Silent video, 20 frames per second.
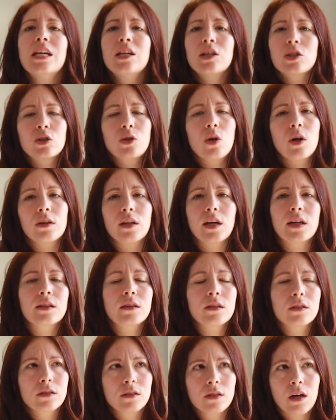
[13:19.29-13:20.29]
It's called like
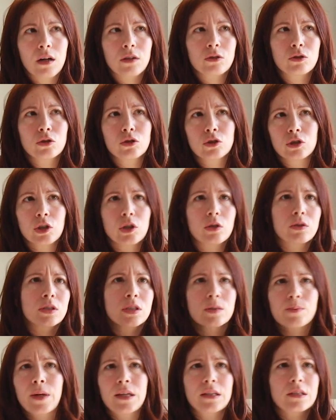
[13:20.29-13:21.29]
the Dr. Joe
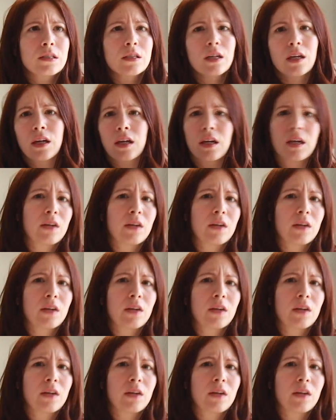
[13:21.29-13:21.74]
Dispenza